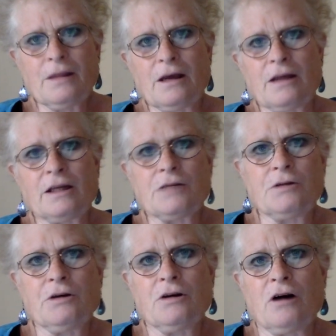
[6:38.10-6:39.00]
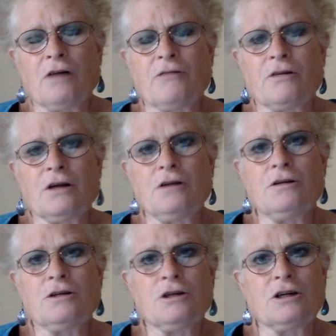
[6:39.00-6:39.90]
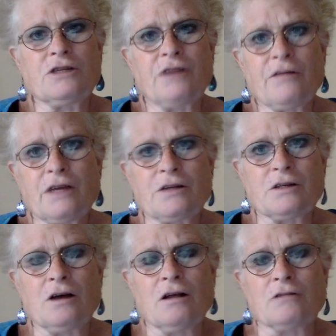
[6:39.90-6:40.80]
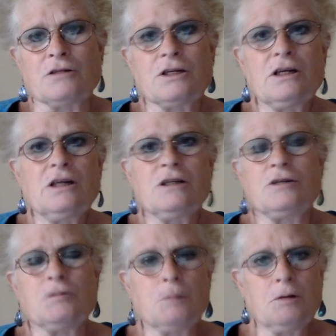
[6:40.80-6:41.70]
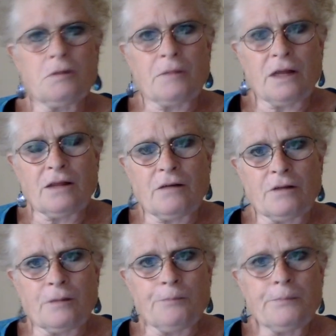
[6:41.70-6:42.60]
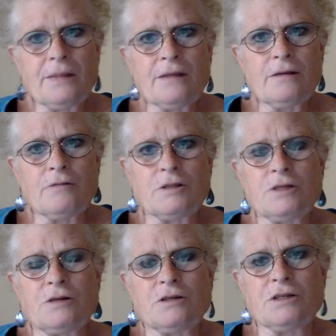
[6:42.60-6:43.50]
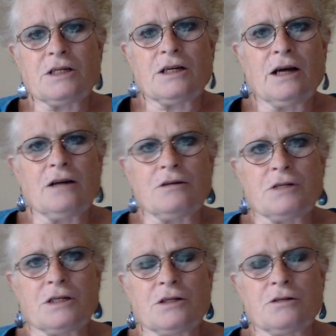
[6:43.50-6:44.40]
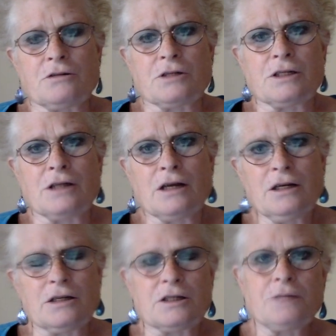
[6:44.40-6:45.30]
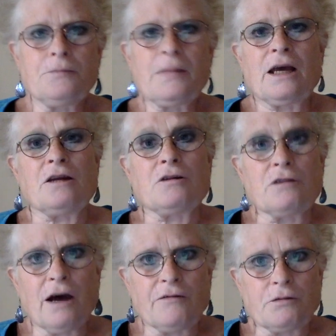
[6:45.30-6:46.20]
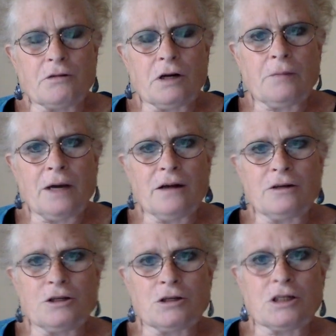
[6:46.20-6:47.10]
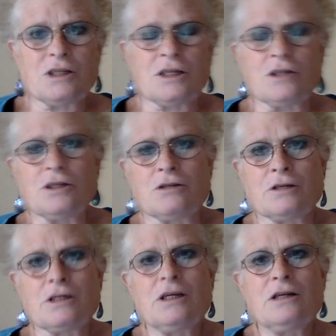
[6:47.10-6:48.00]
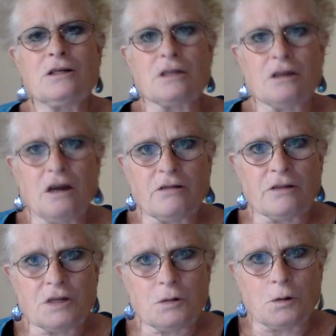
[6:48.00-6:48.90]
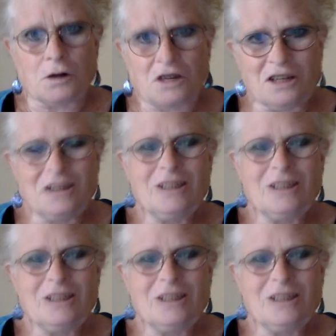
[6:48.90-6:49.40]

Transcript: And that's what you can offer. And you can charge $5,000 to do a program like that with them once you understand how to use these tools and techniques. And you don't have to worry about insurance because insurance doesn't cover this work.